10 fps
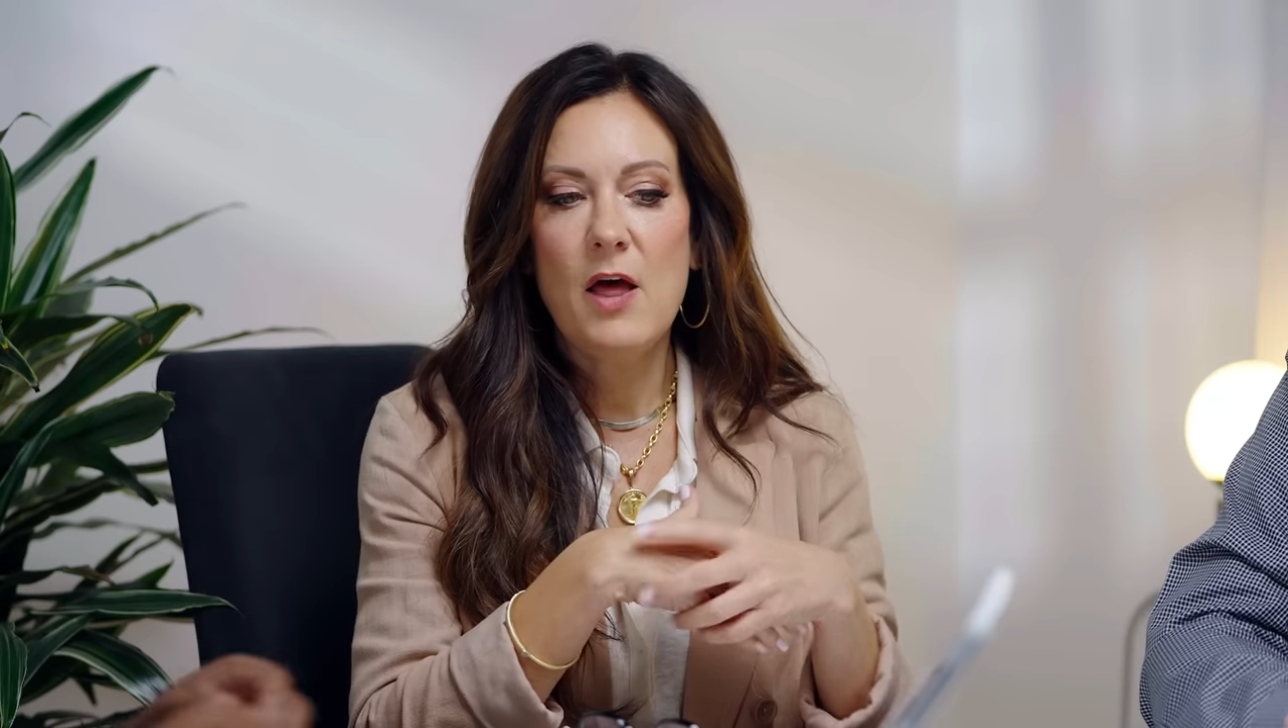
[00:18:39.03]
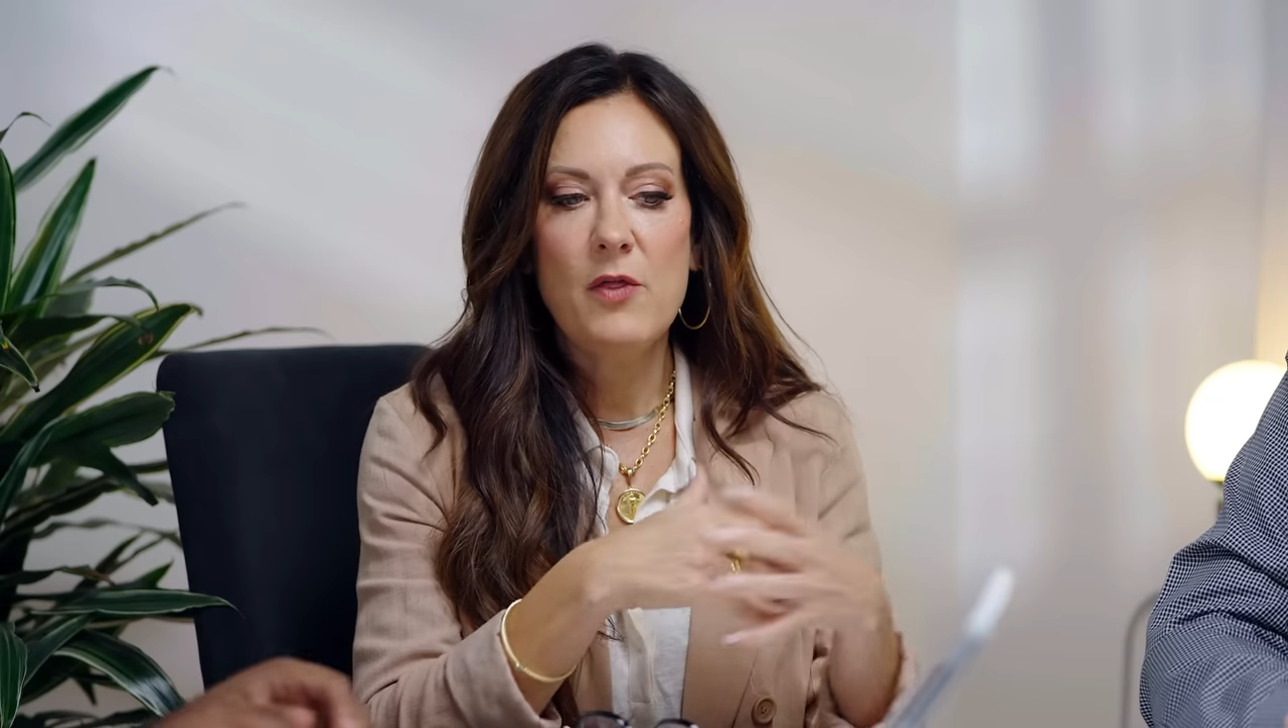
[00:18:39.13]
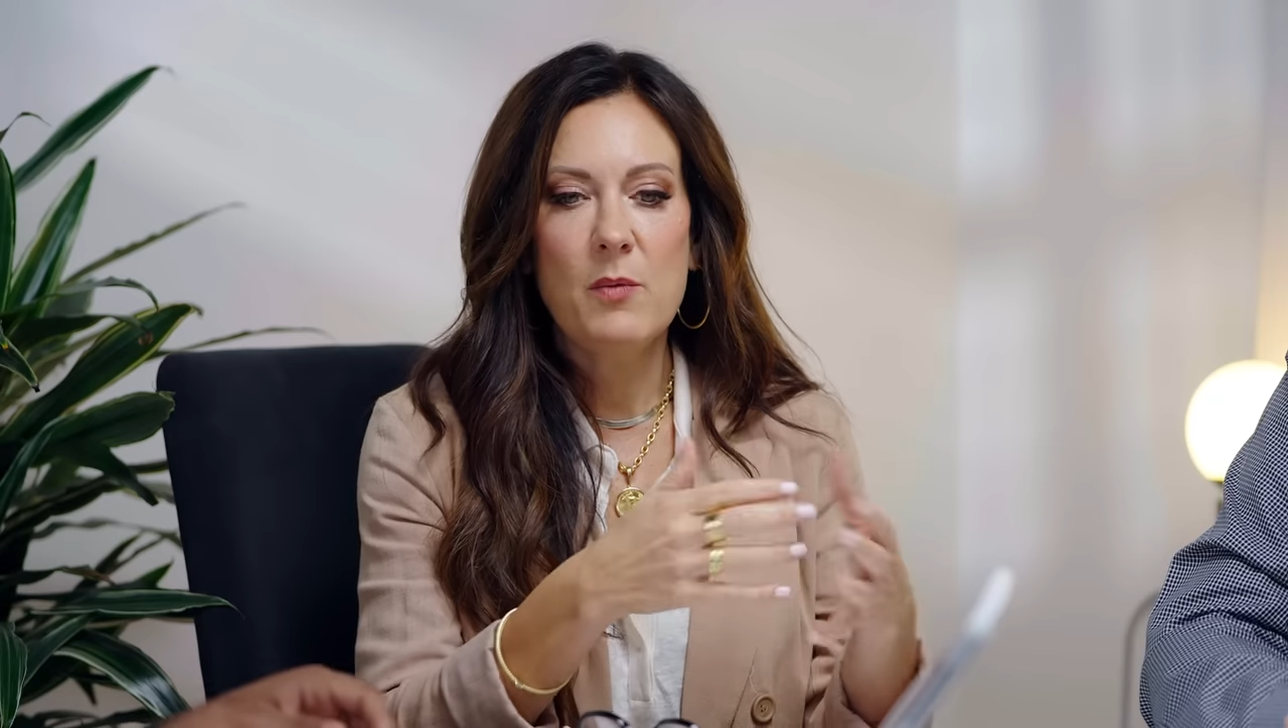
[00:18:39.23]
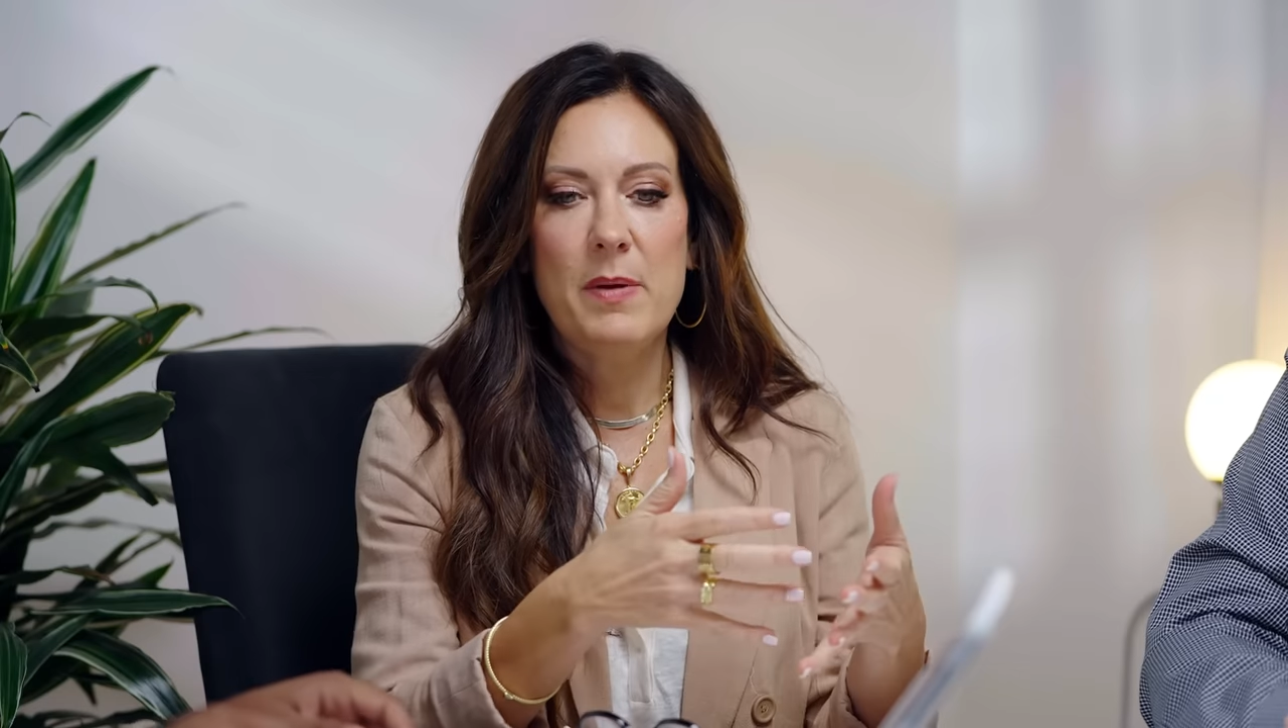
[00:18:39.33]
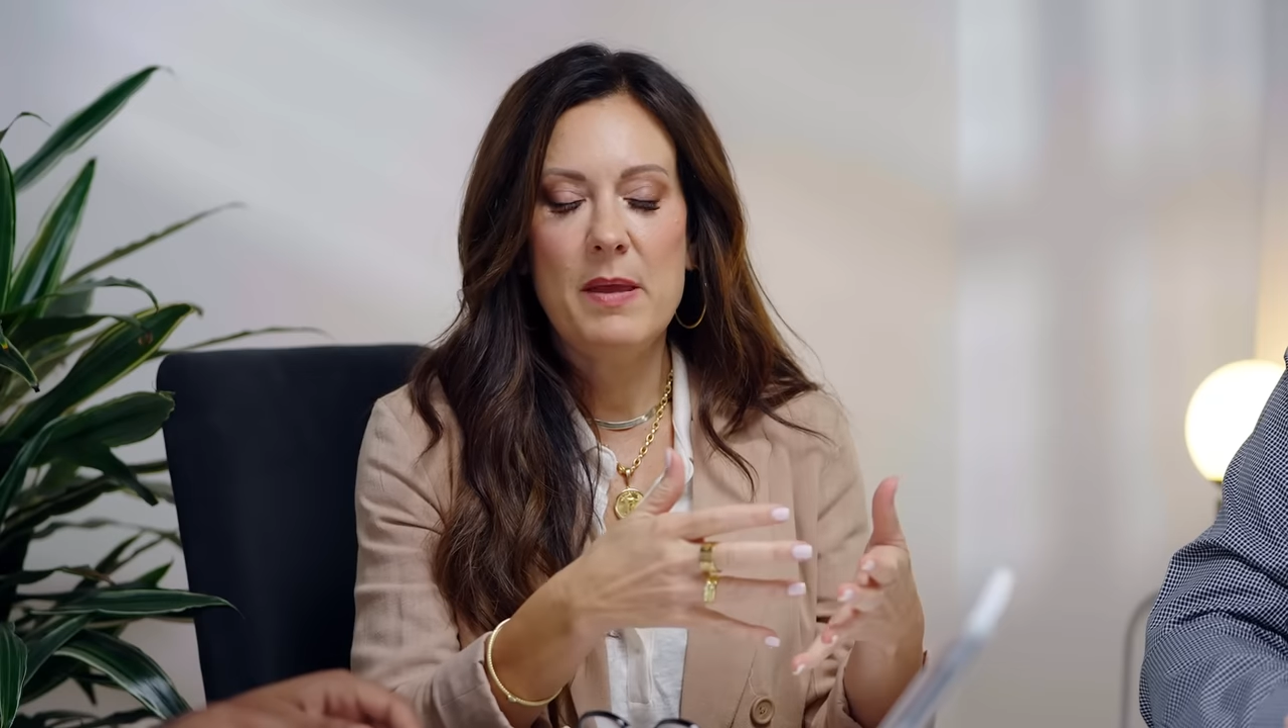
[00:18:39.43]

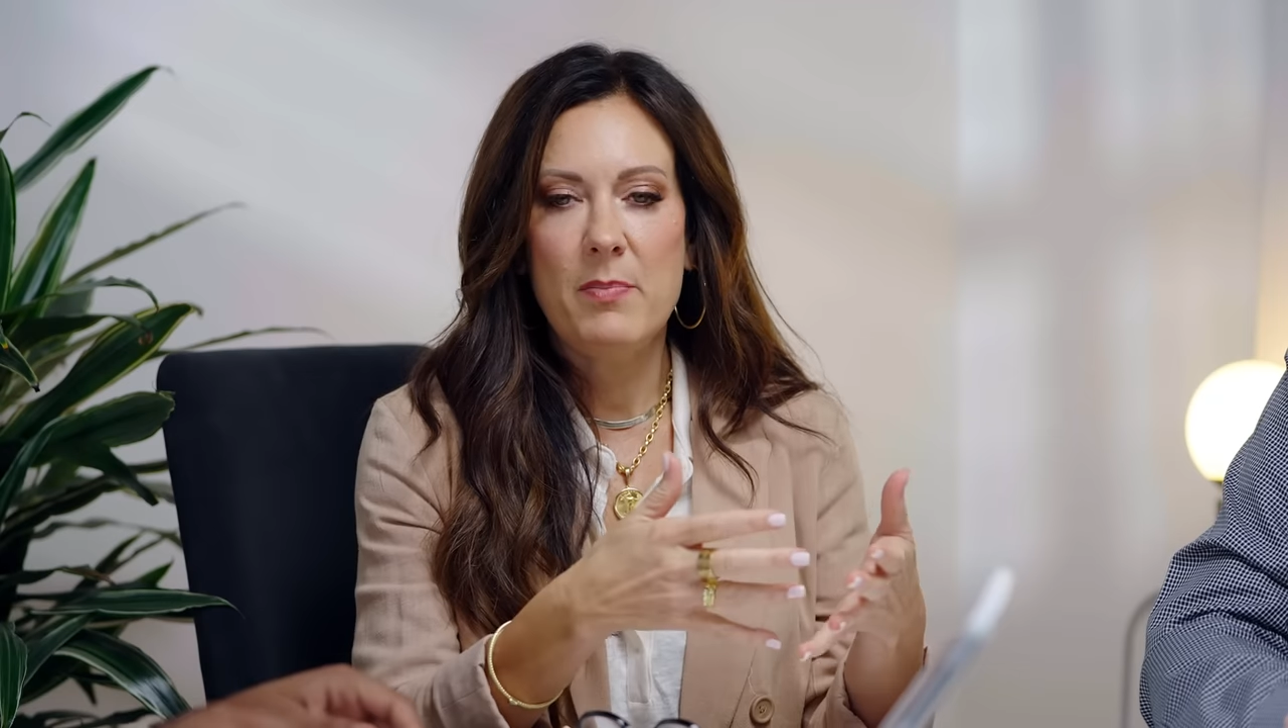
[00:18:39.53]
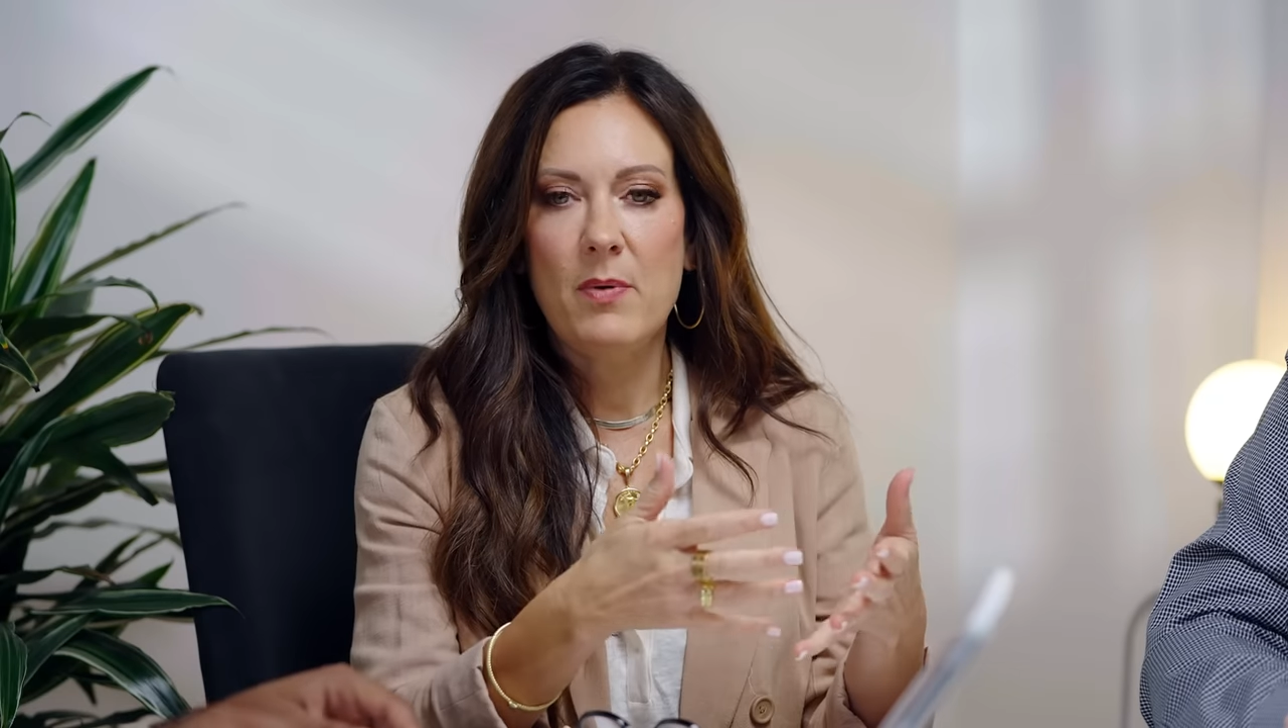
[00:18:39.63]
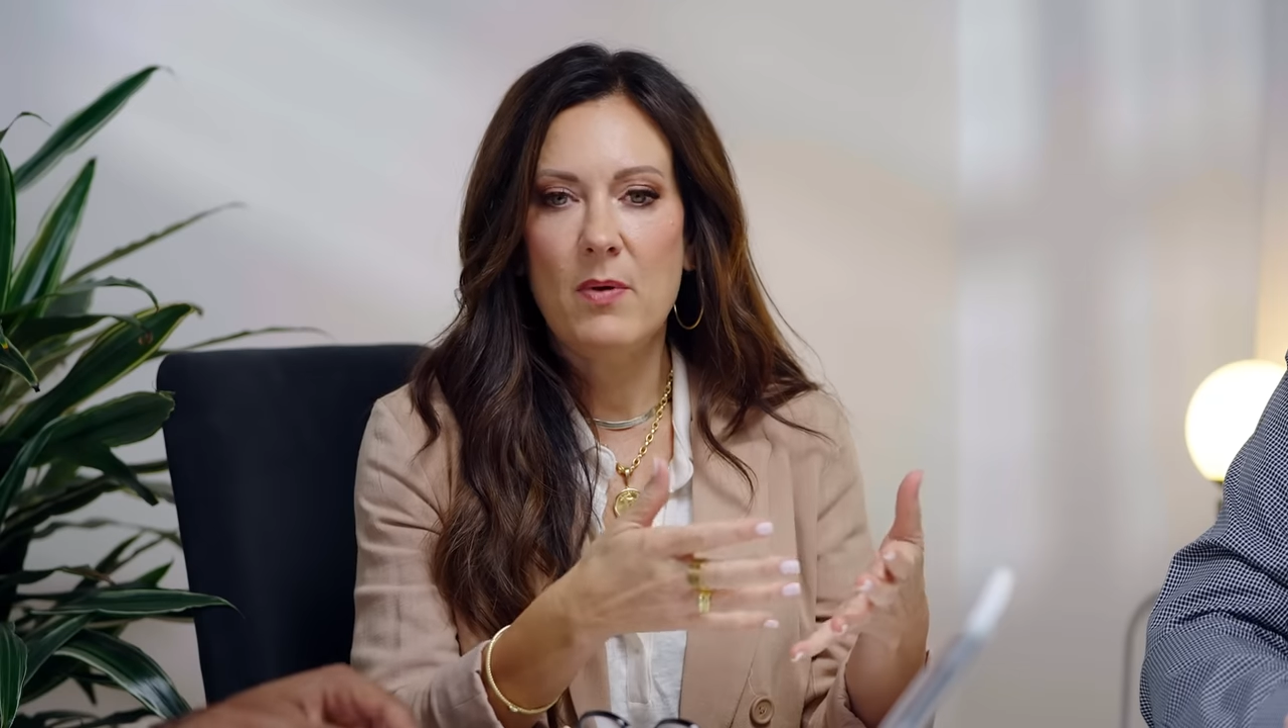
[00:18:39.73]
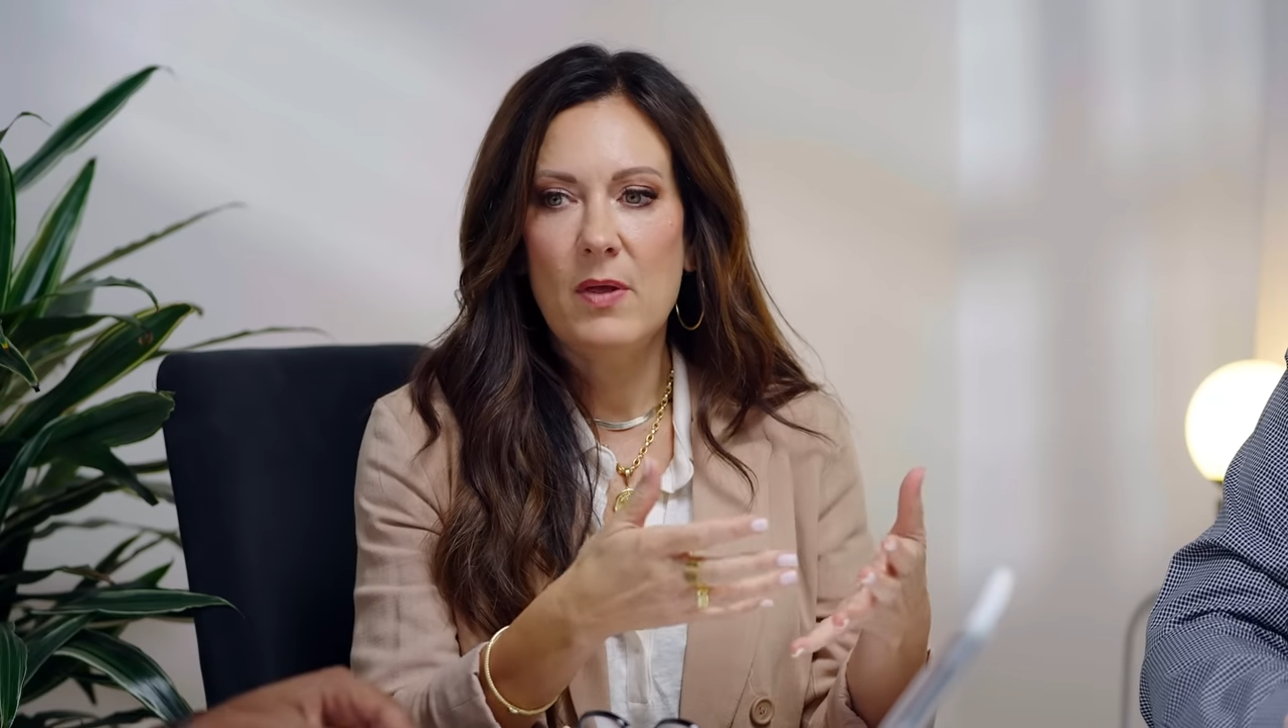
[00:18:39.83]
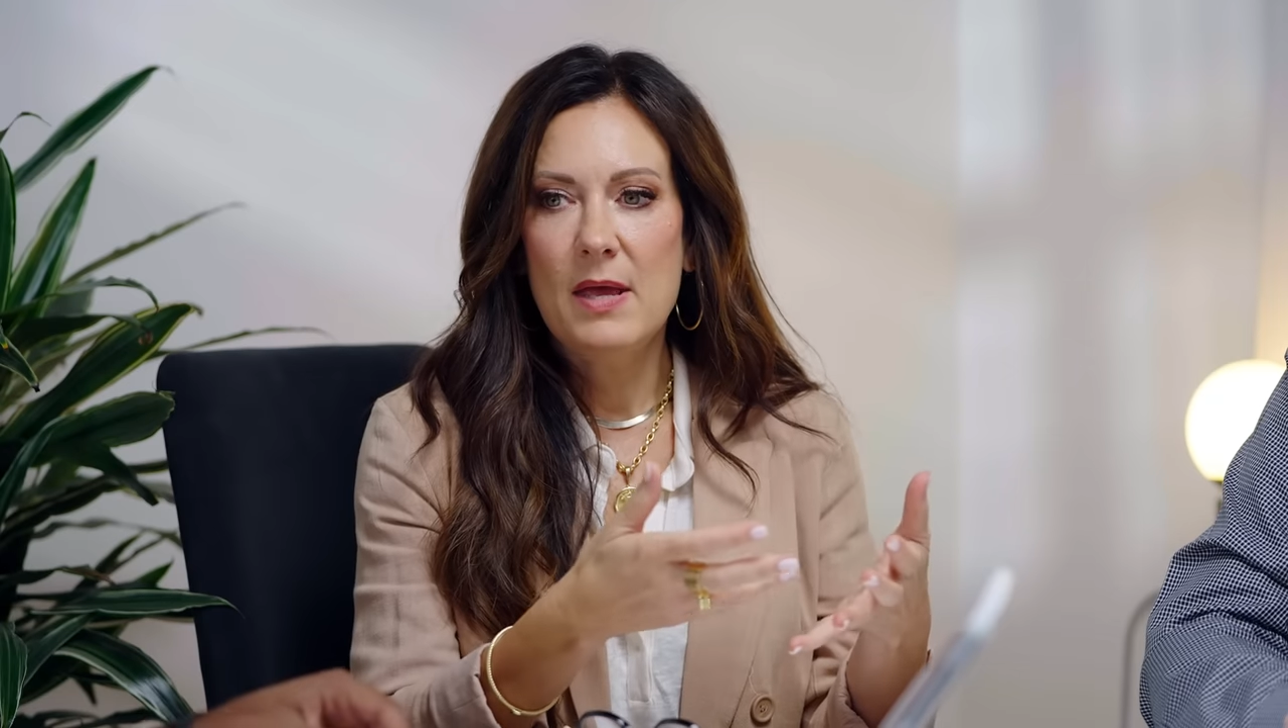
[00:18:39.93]
other
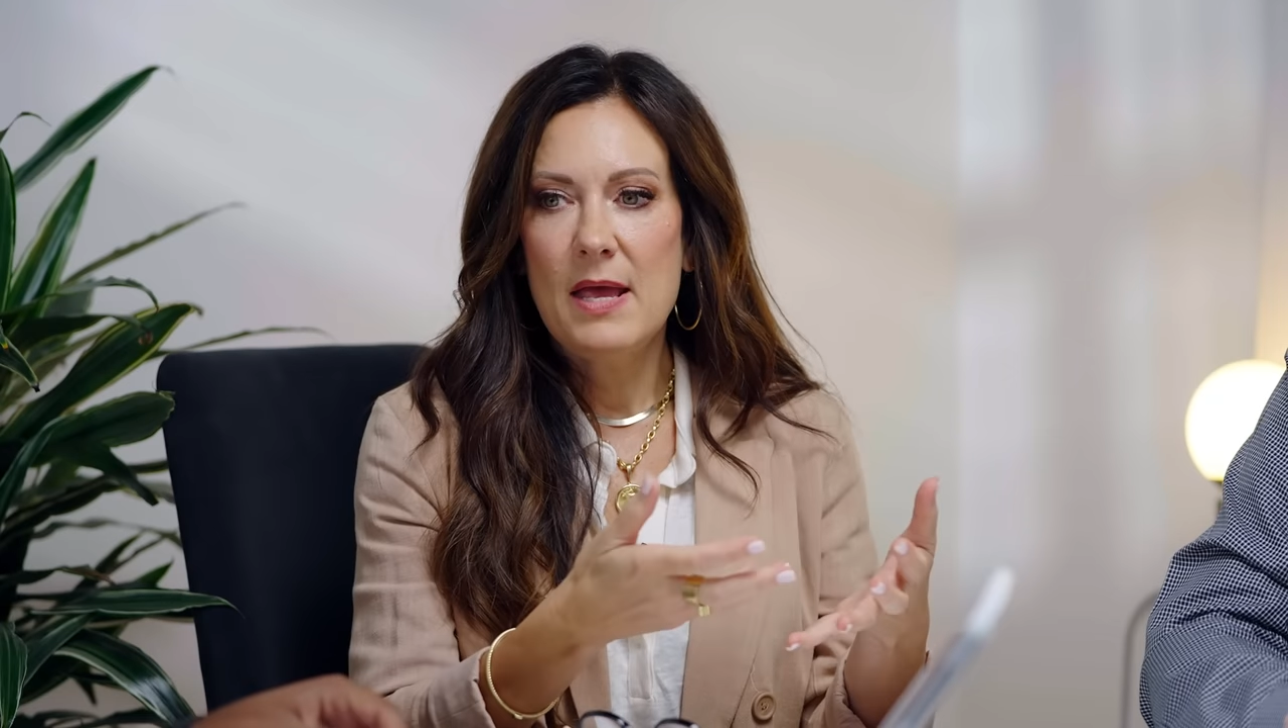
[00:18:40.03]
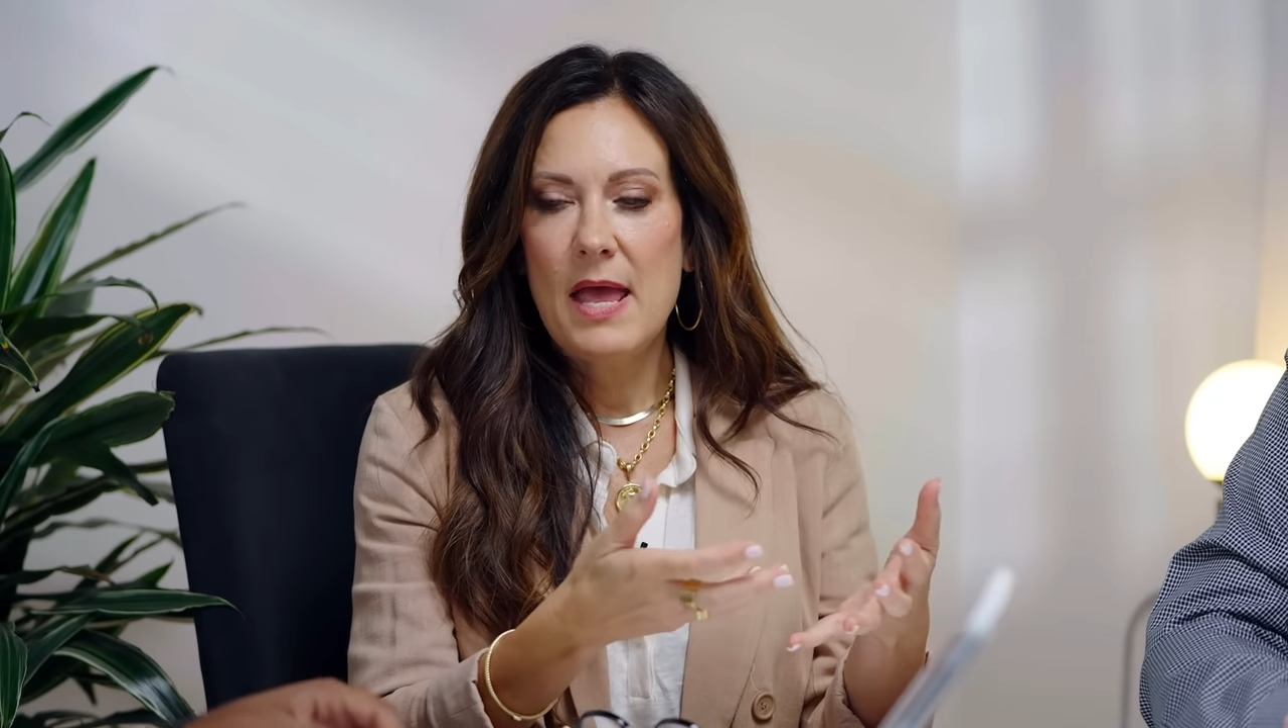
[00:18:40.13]
people